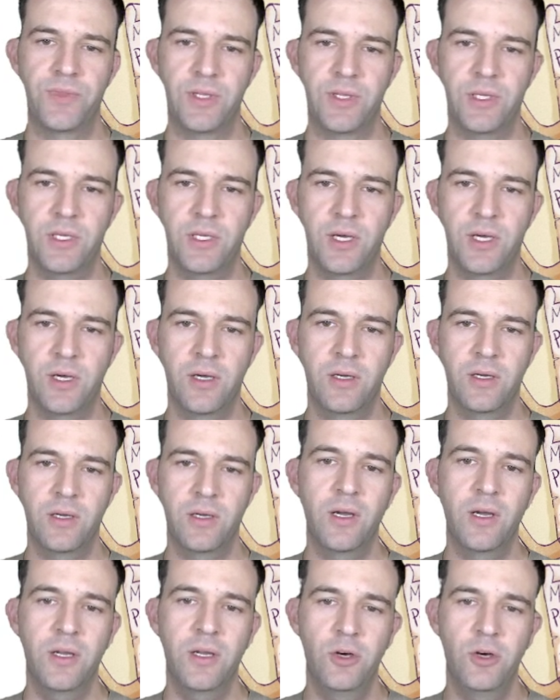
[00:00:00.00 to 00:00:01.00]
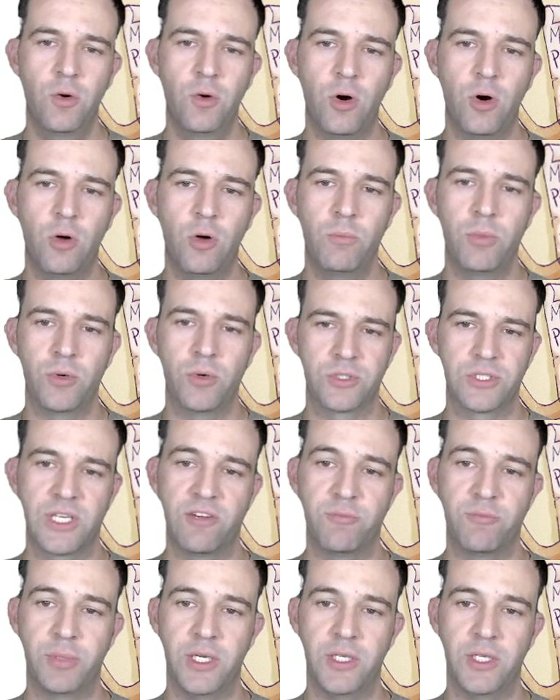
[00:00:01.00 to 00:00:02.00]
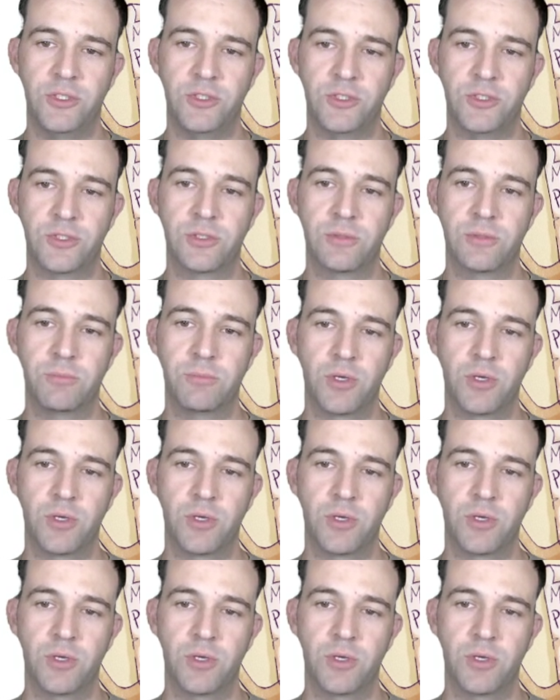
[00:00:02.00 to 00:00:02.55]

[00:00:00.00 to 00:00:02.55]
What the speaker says: Yeah, I know all books have pages,